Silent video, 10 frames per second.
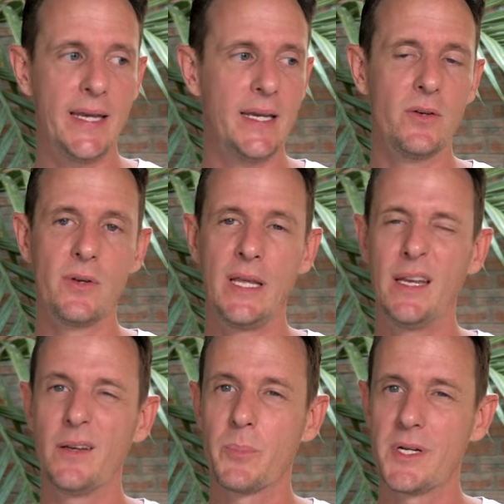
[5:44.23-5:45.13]
He
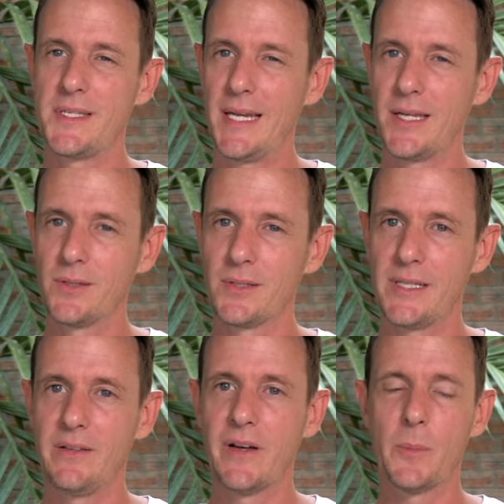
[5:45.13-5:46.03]
didn't
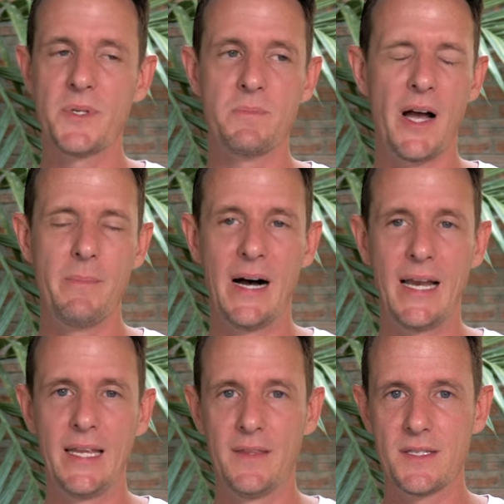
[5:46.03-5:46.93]
particularly develop his
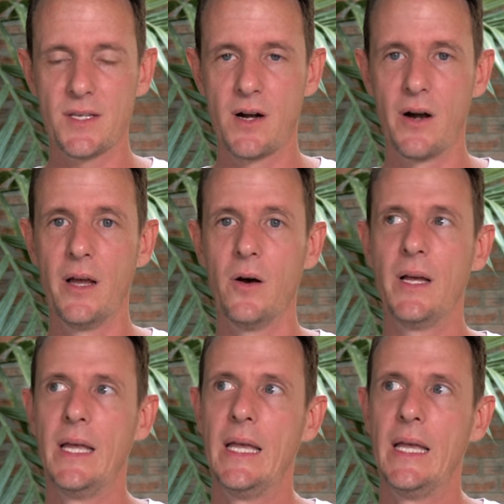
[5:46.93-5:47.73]
mind-body in this scenario.